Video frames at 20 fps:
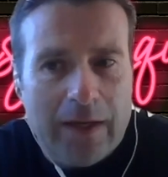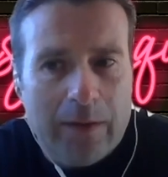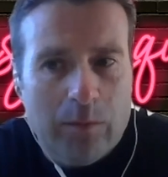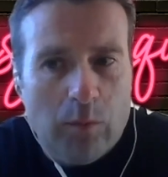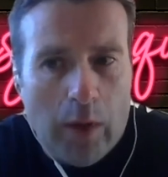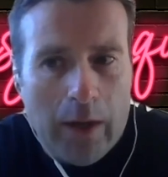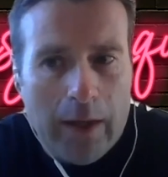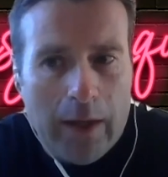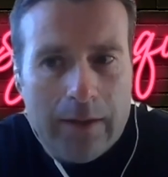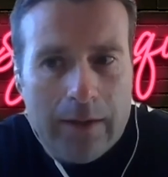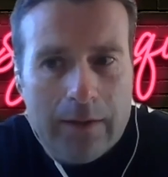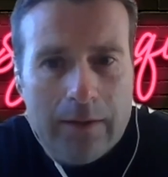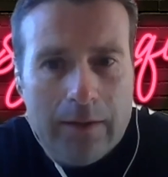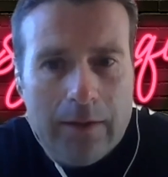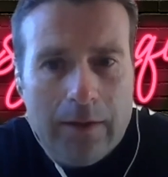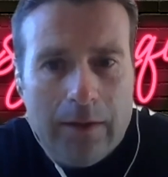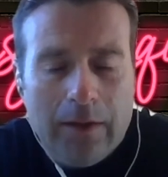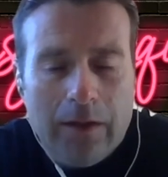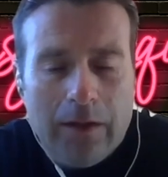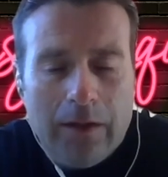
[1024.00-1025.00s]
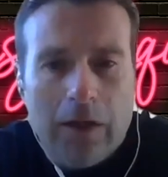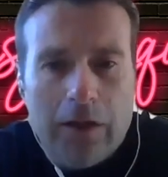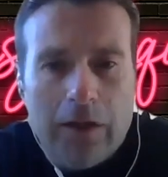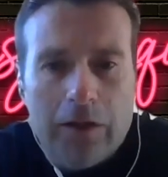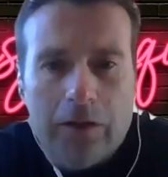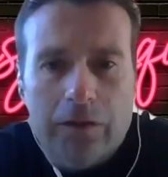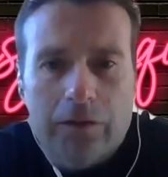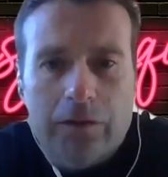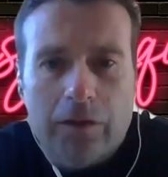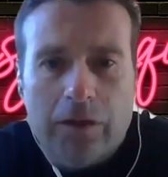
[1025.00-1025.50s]
same way.
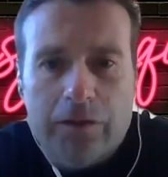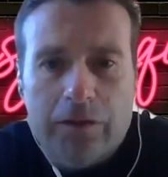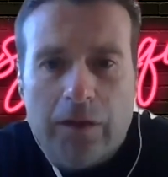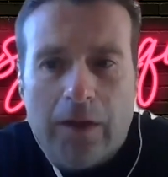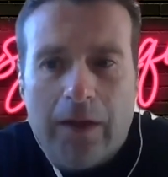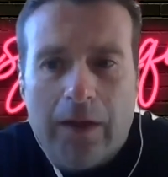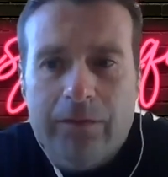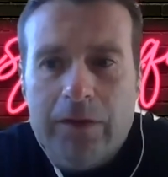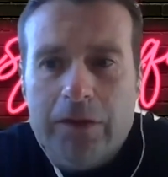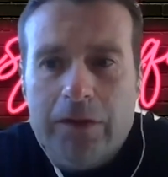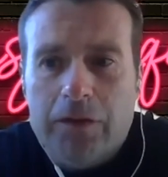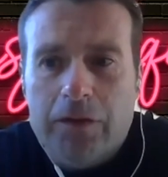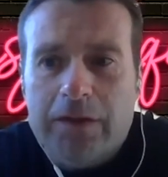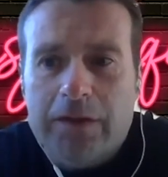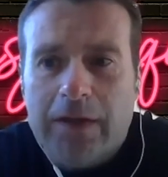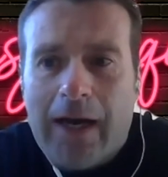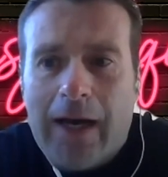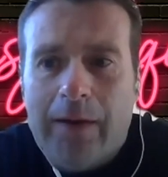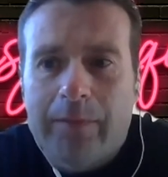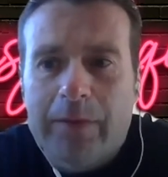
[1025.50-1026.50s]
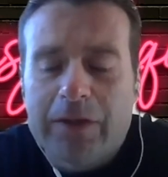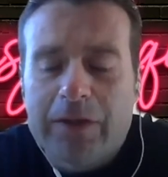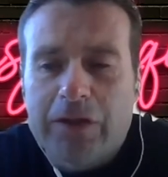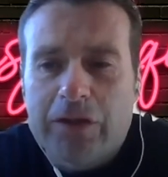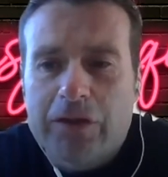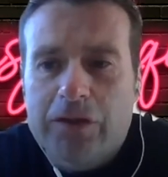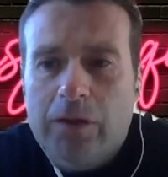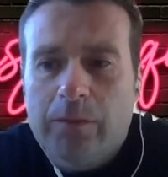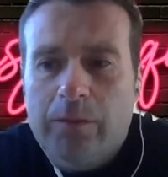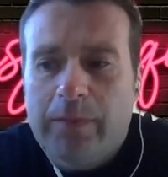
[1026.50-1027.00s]
So if it's retirement, you
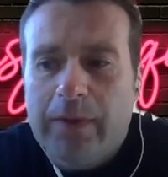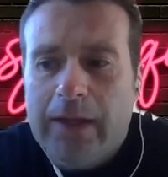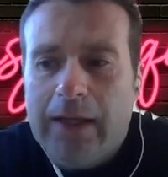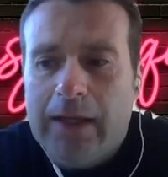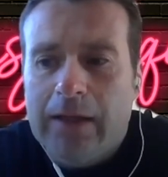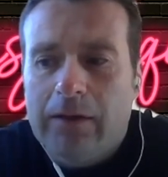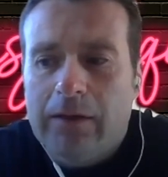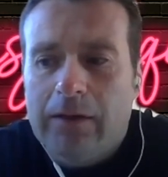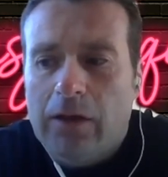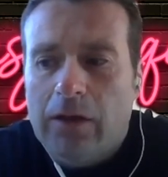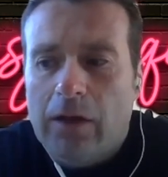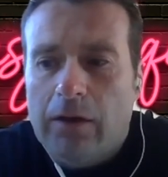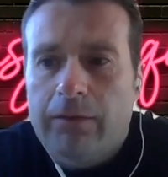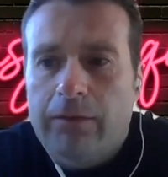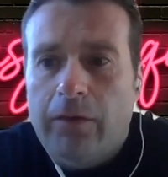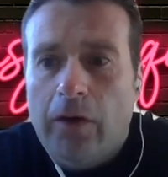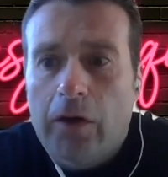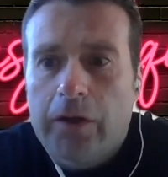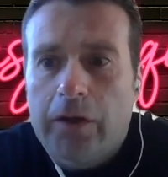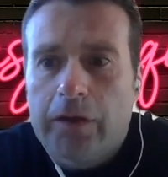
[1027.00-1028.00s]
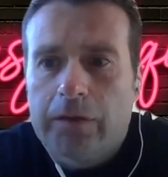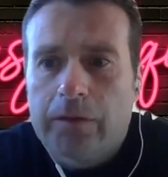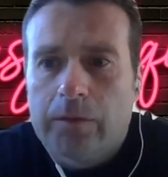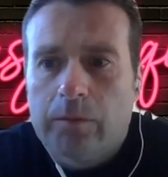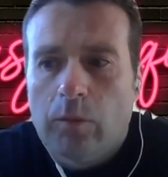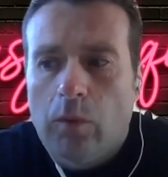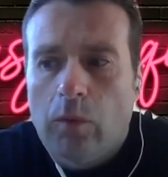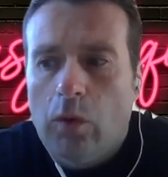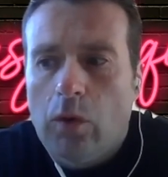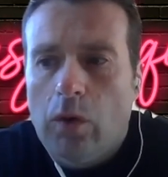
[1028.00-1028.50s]
should be
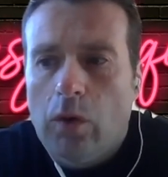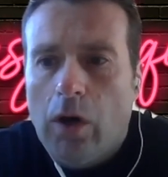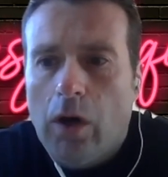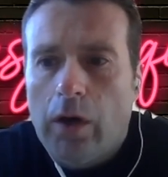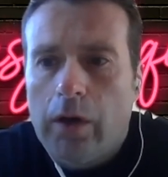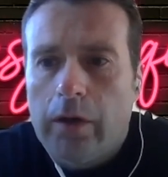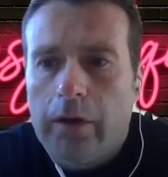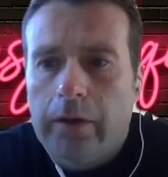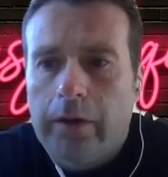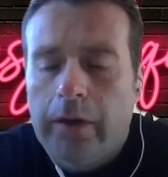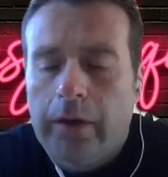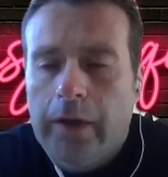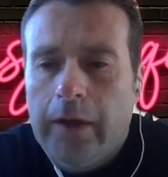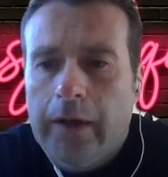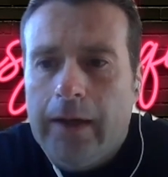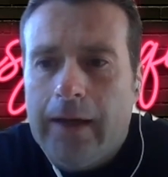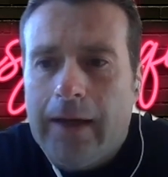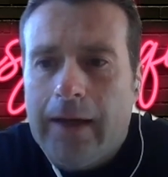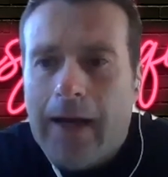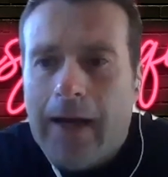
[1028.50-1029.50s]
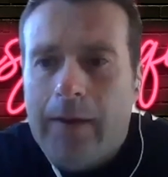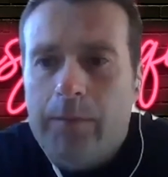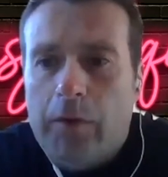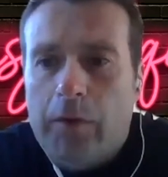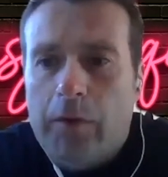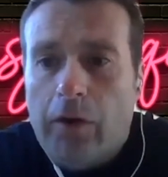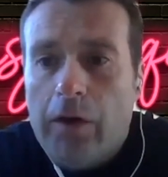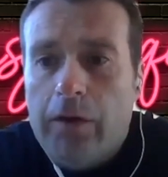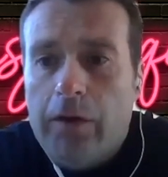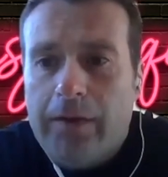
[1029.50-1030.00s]
focused more on
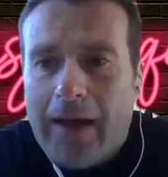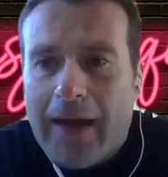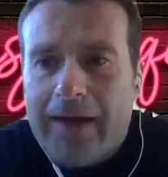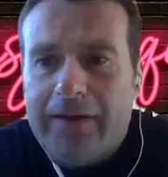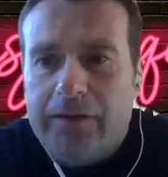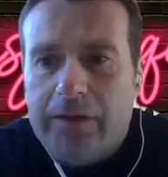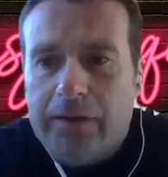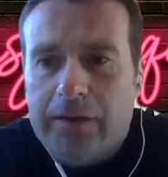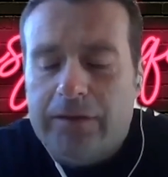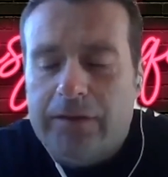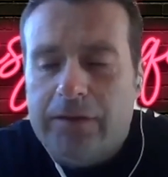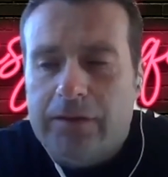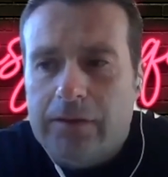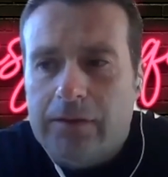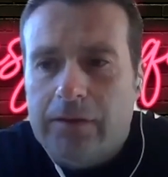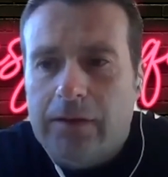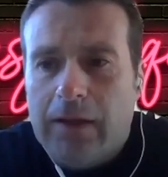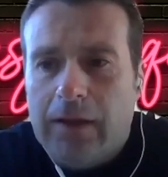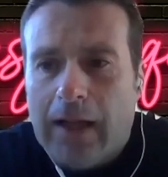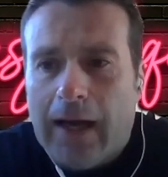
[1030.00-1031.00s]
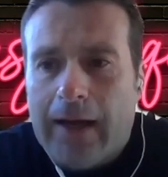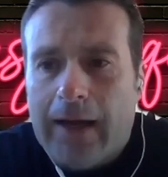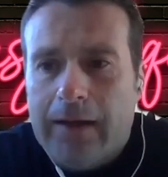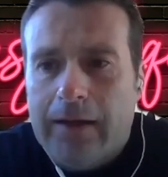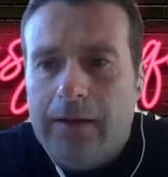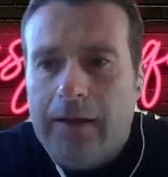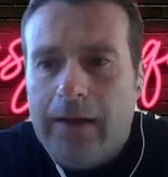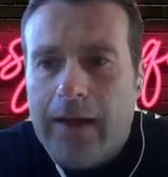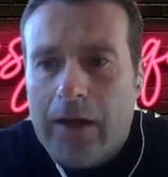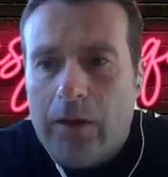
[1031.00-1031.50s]
growth assets
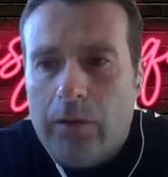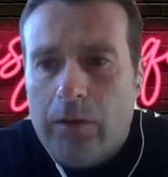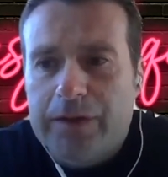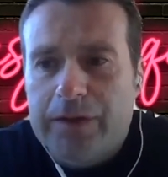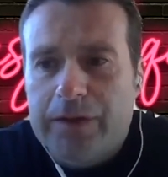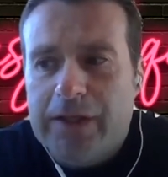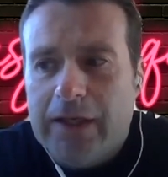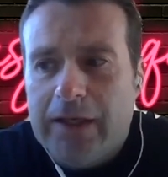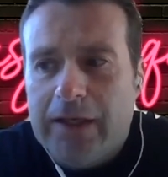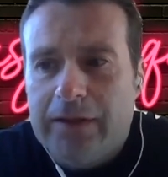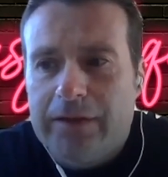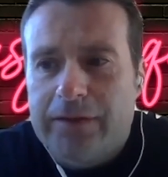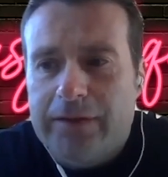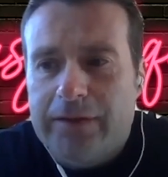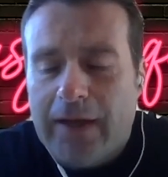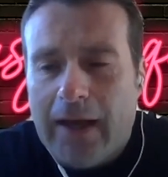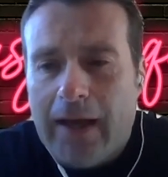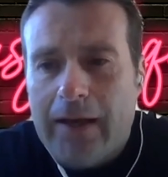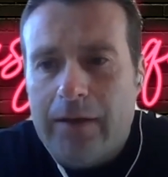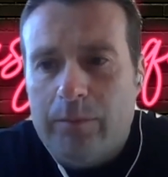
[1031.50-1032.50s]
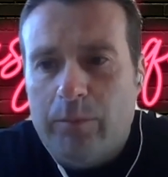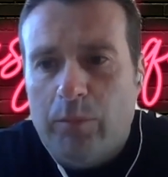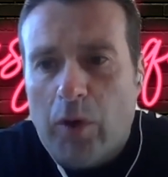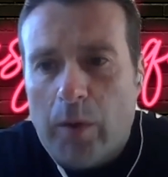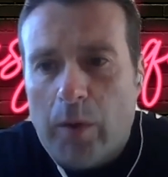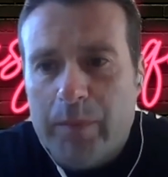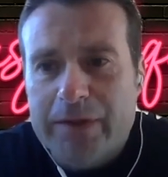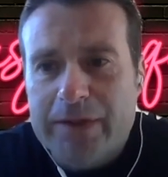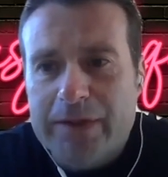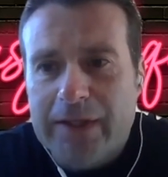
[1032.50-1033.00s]
like equities and
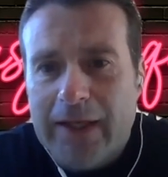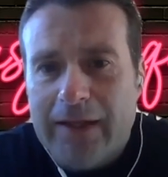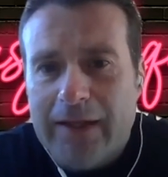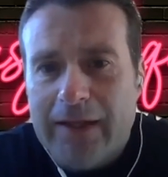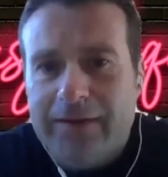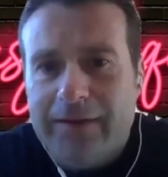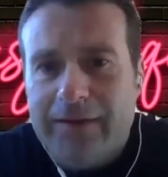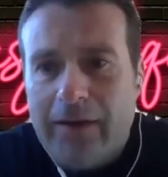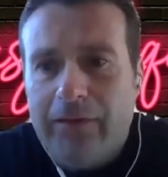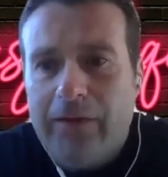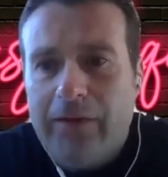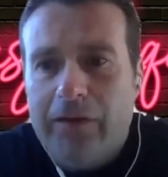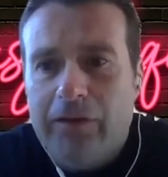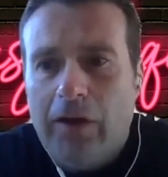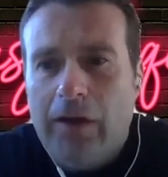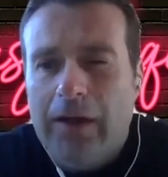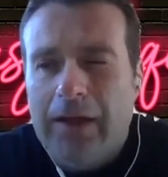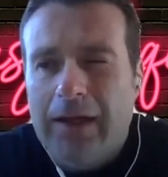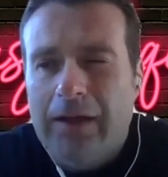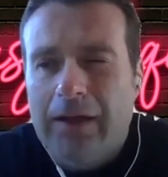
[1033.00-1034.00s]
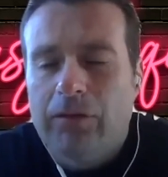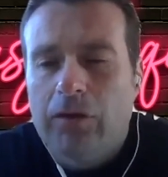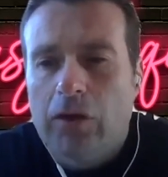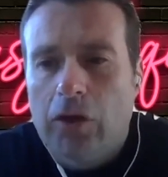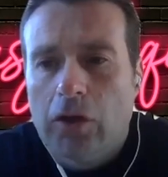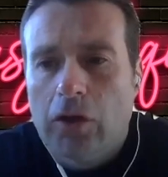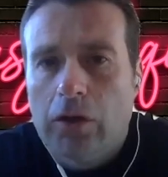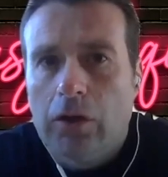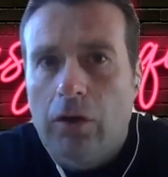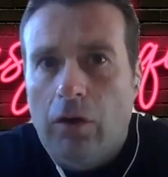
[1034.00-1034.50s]
property and stuff that's going to give you
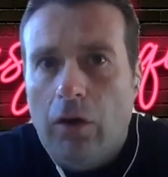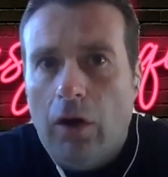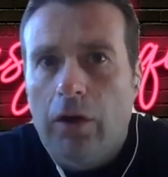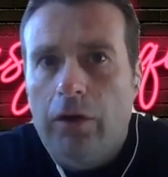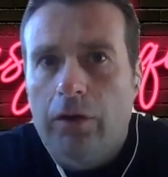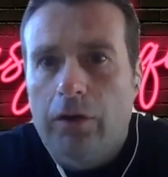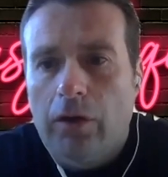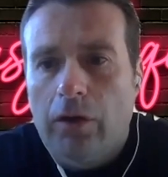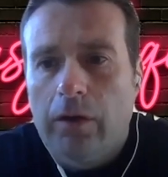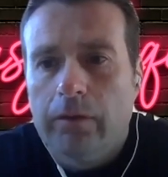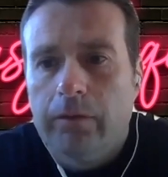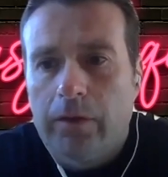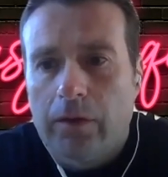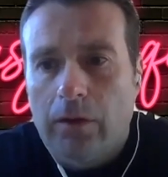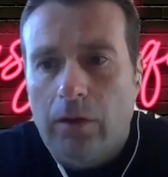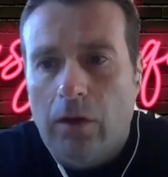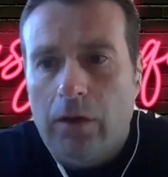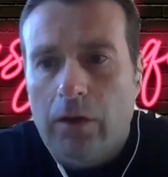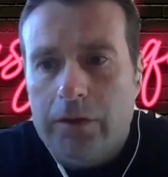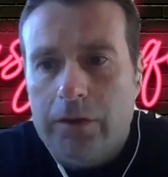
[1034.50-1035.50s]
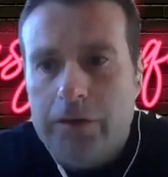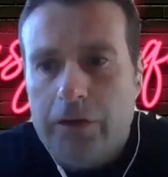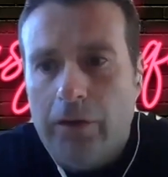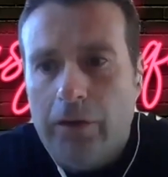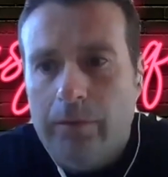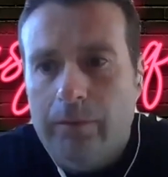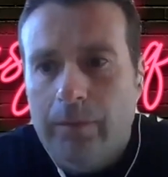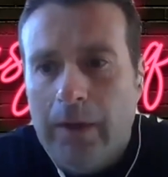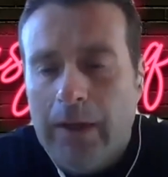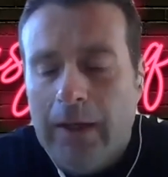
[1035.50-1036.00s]
good growth over the long
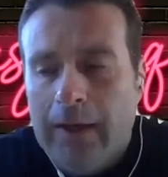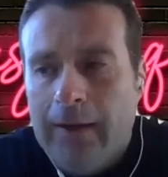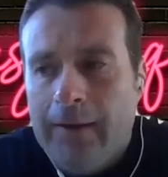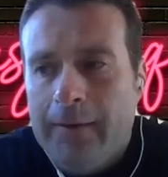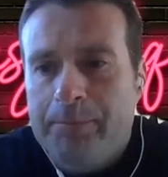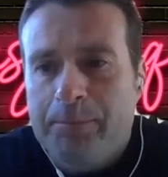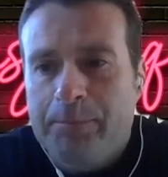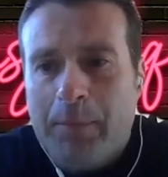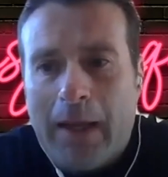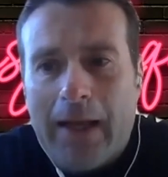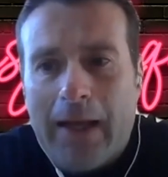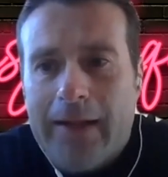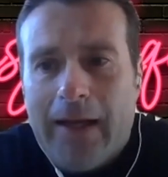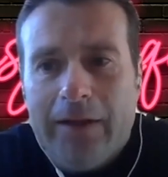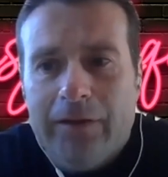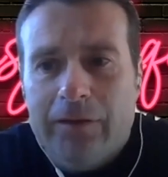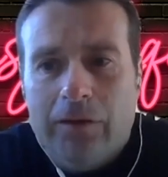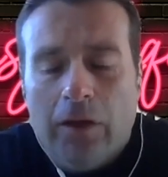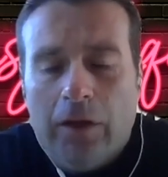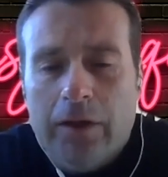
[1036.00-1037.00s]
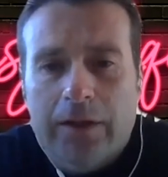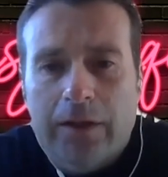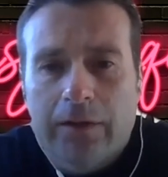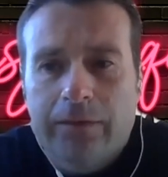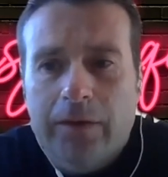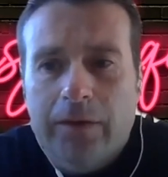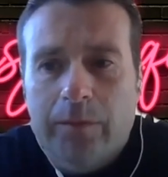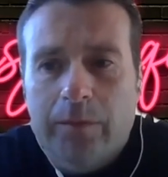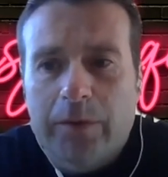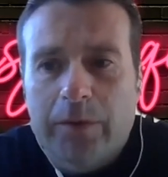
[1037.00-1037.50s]
term. And that's no
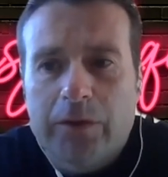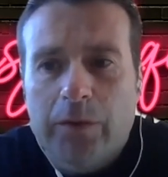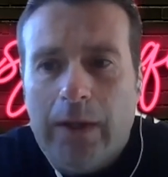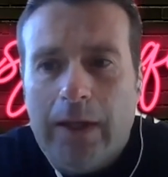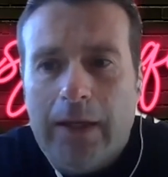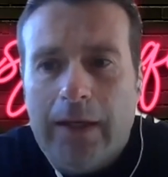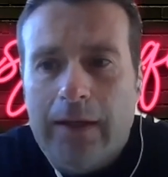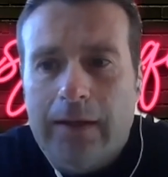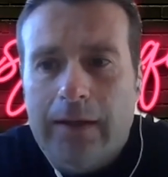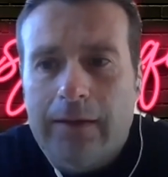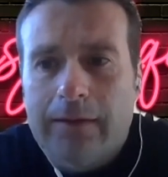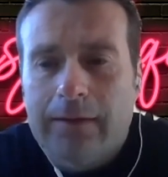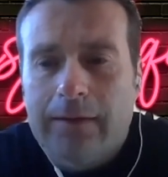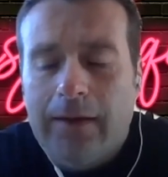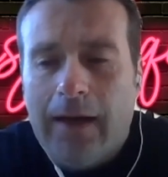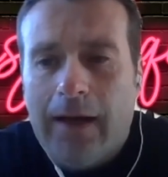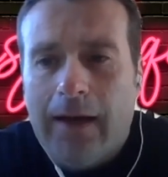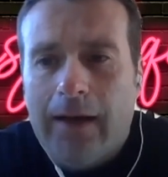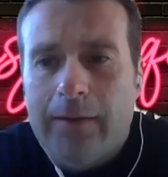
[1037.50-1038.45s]
different between a